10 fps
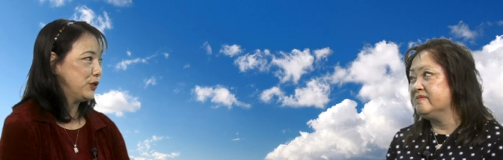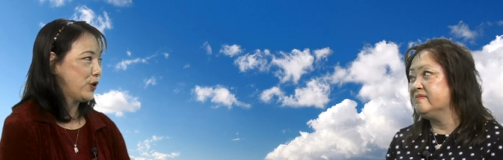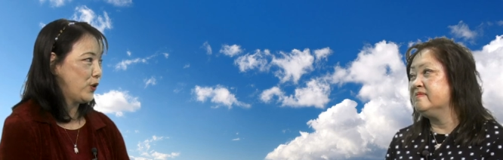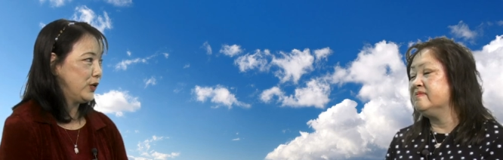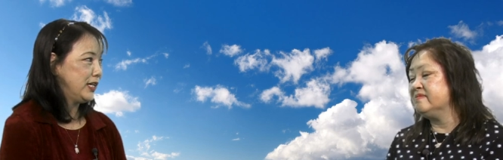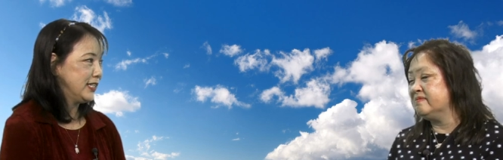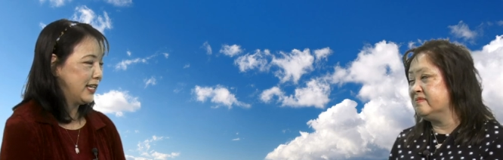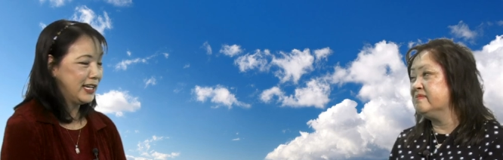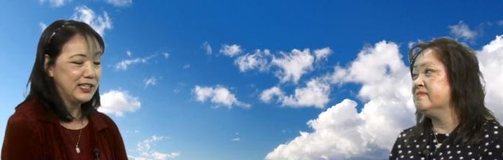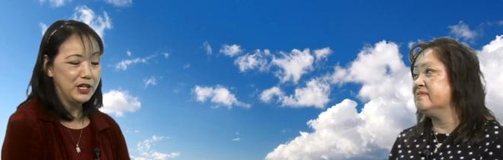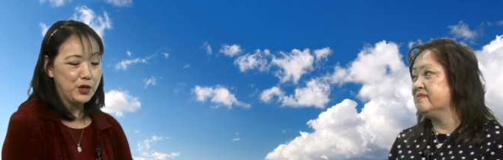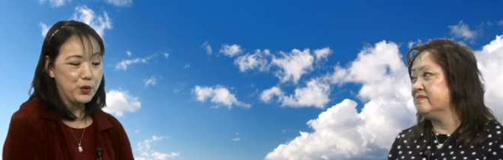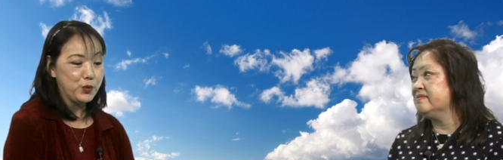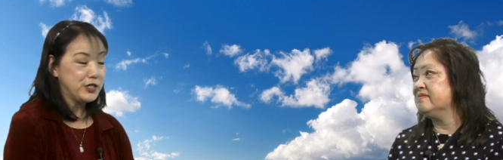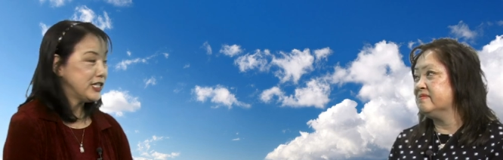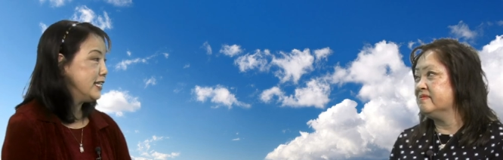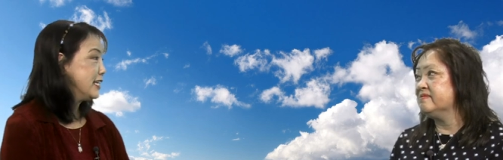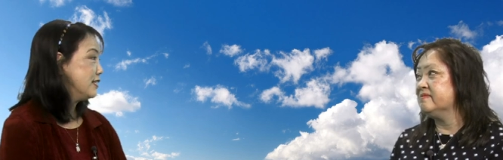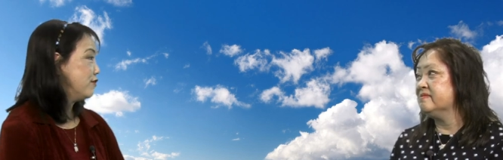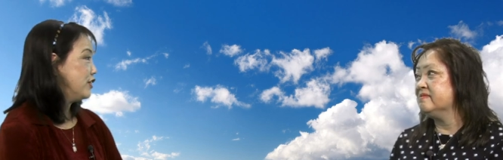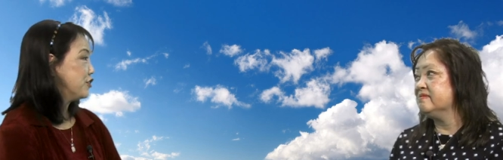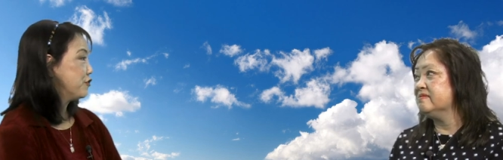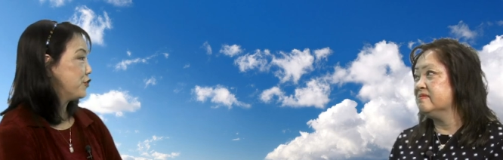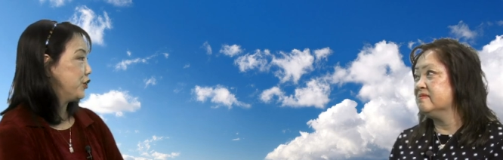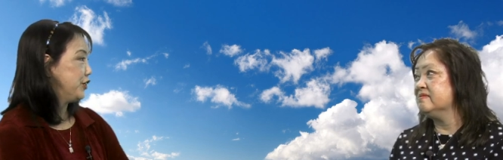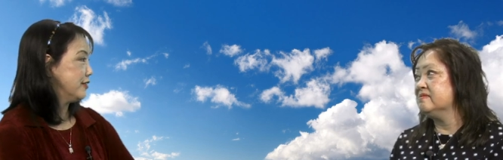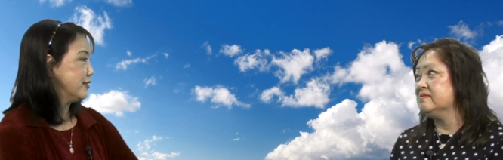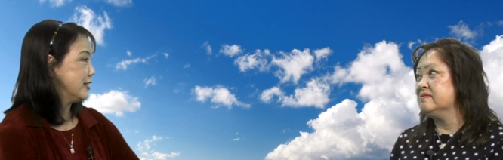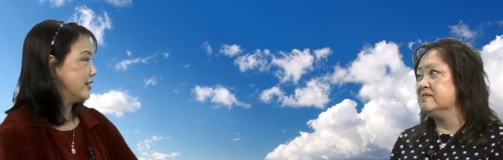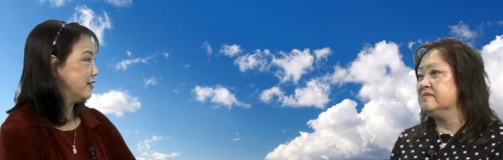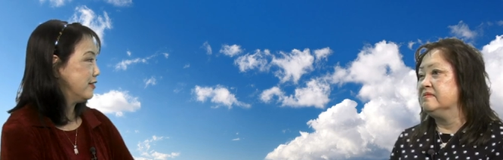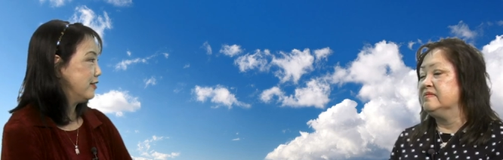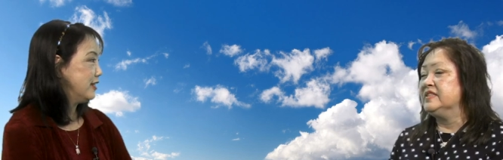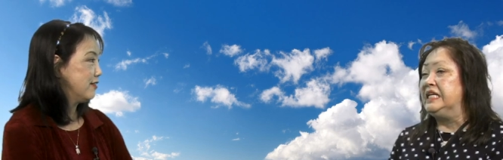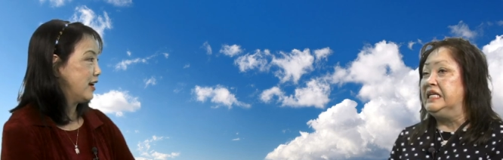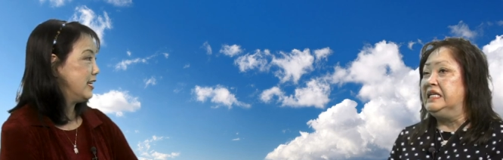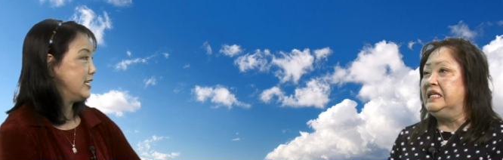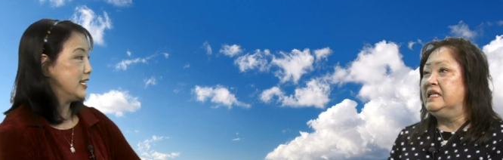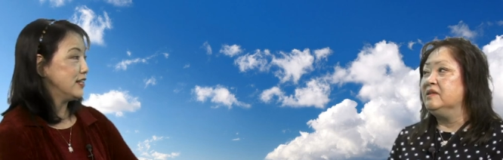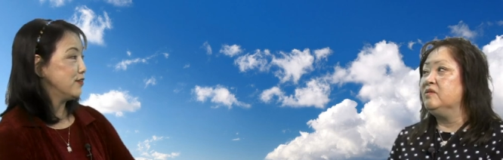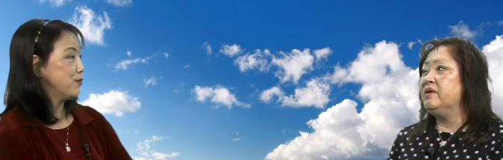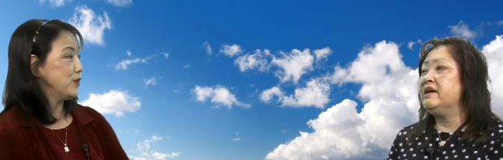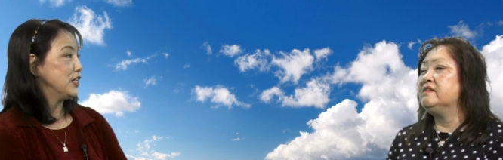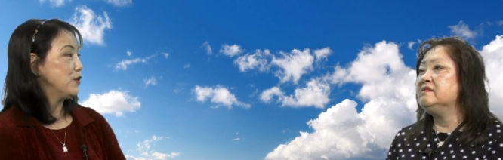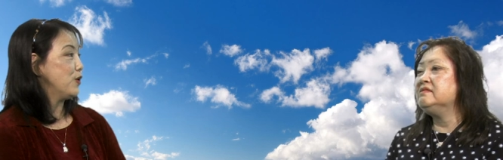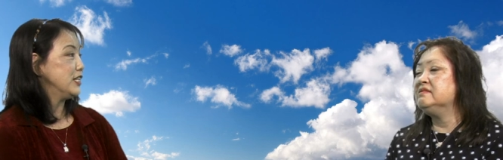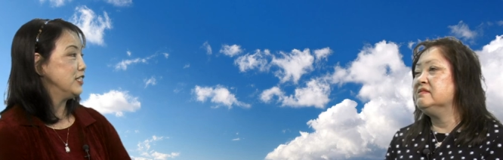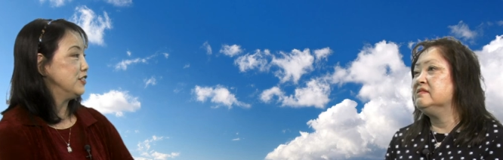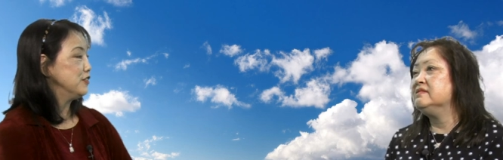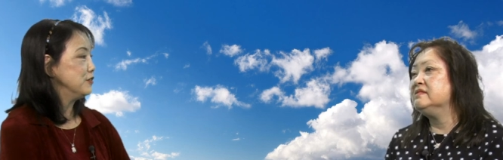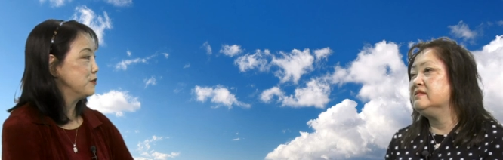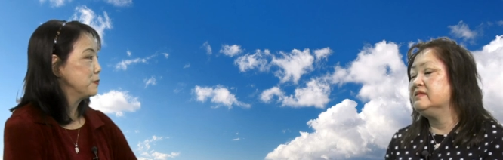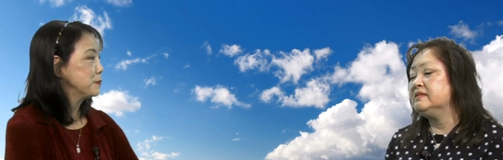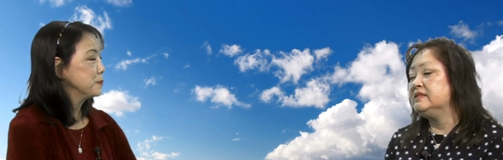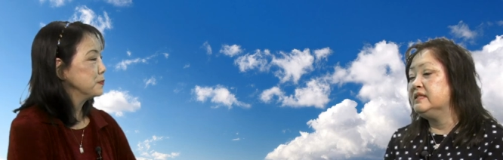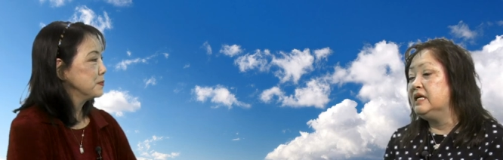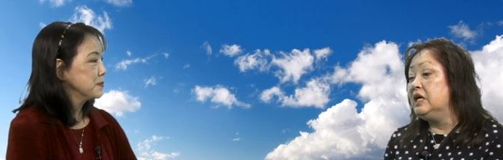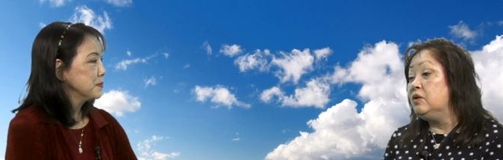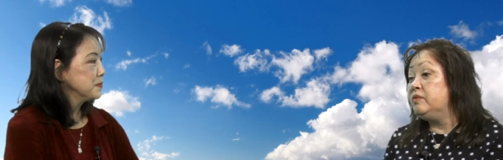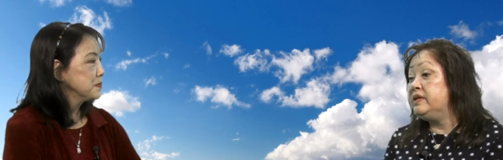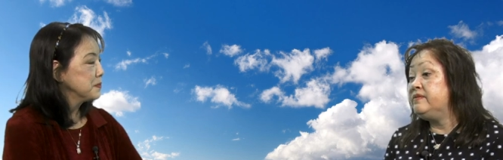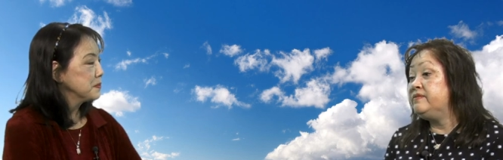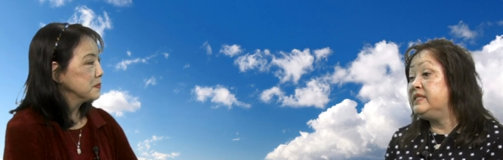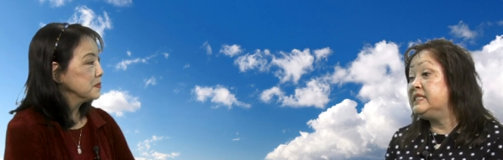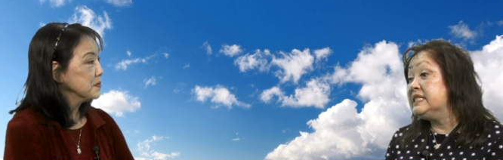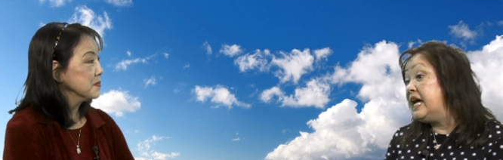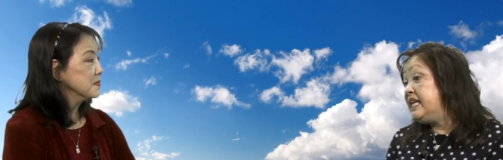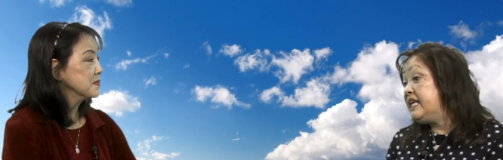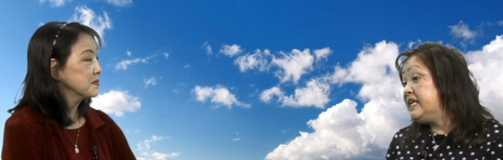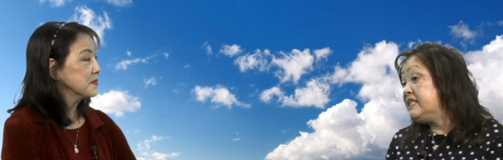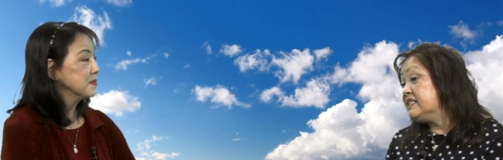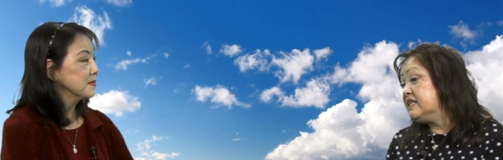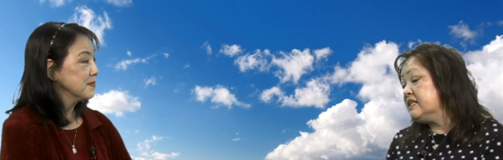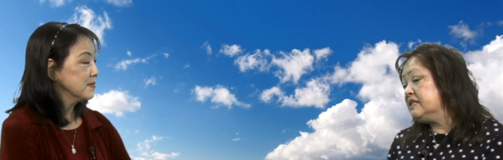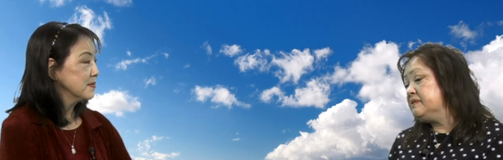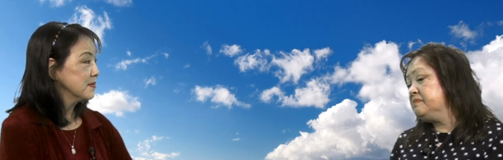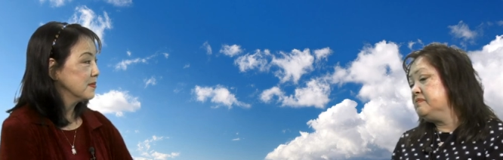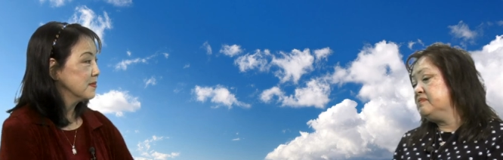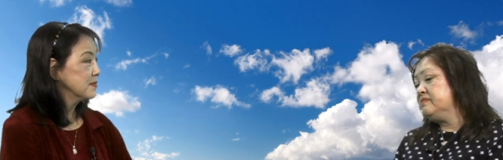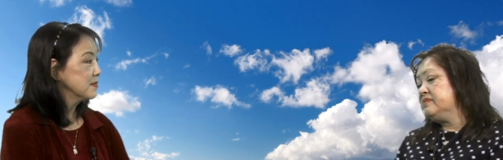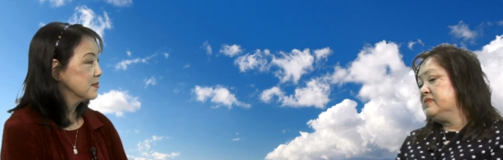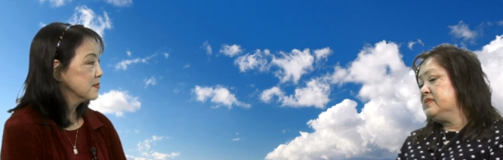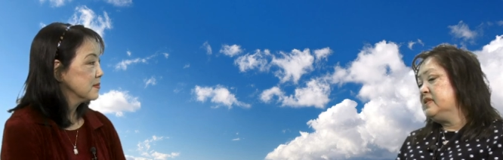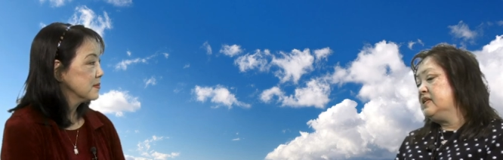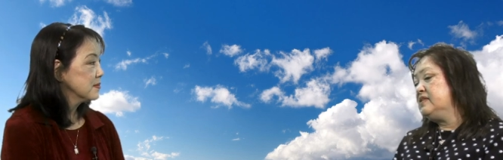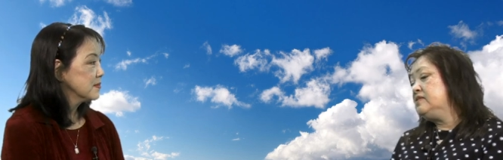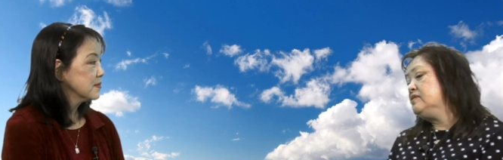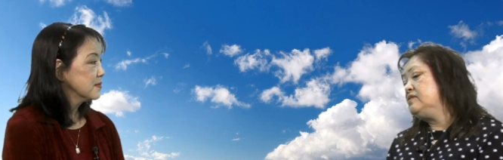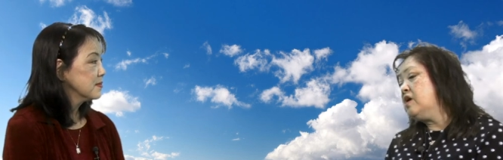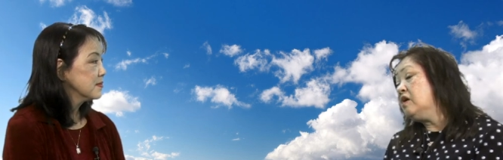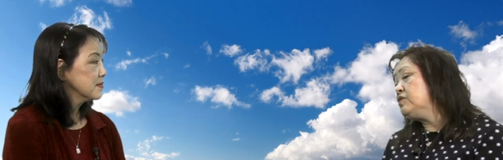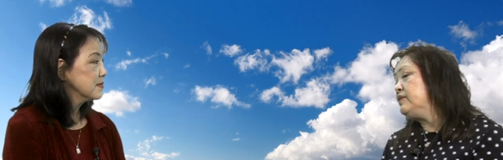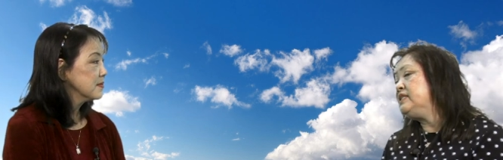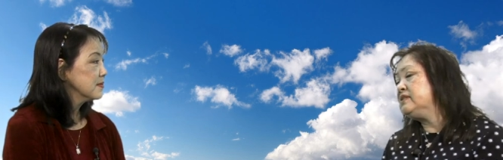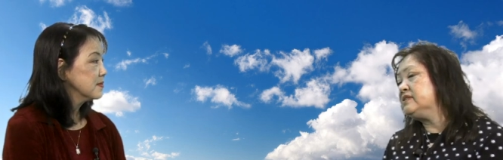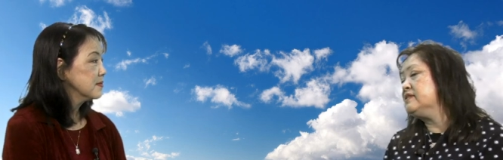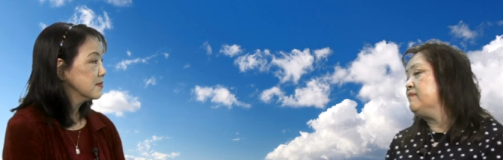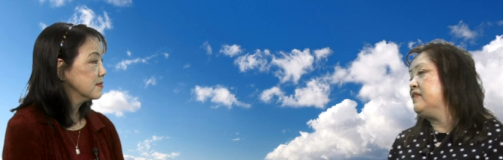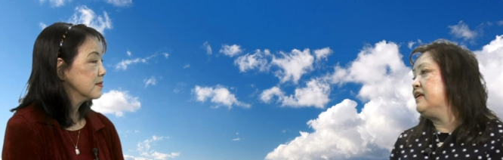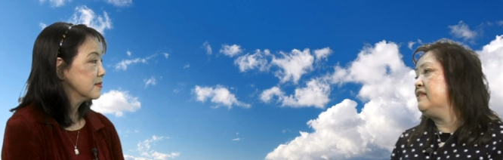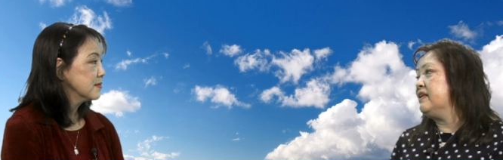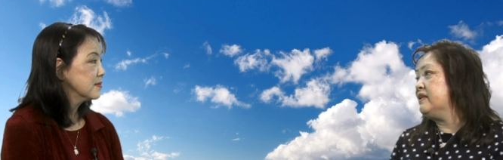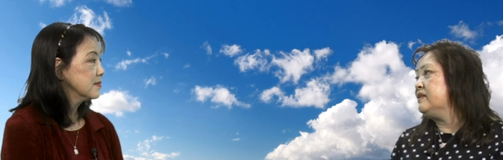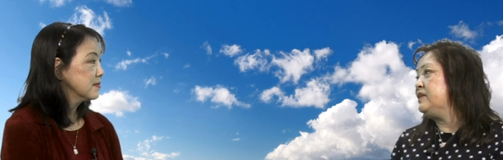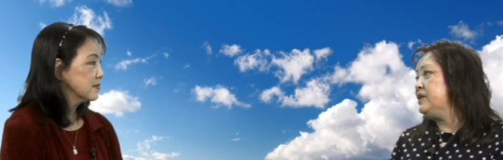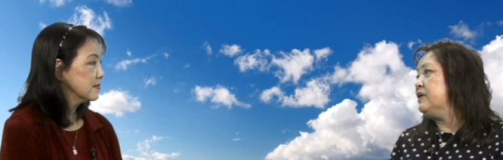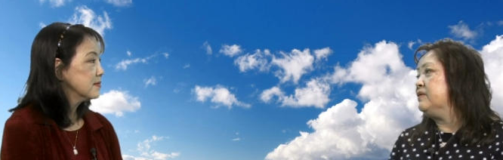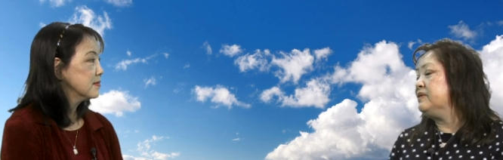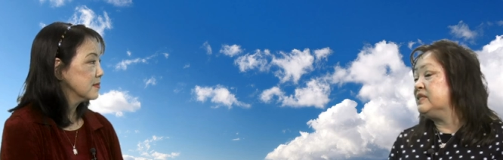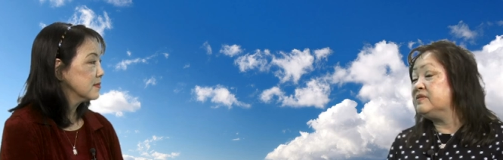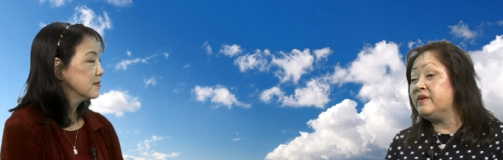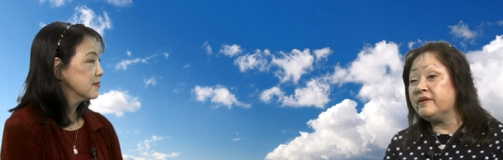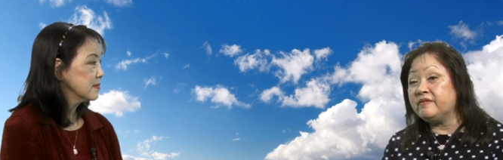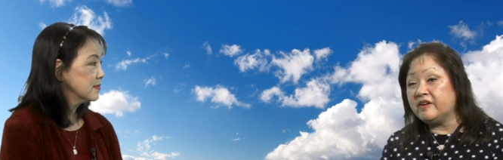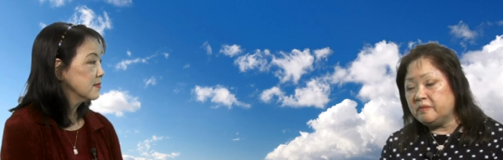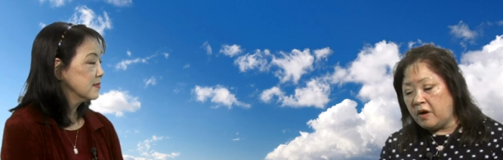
Speaker 1: it going mm -hmm. where's the next adventure for you do you know do you have an idea well what you want to do
Speaker 2: we've decided um, dog treats is something that you know is very very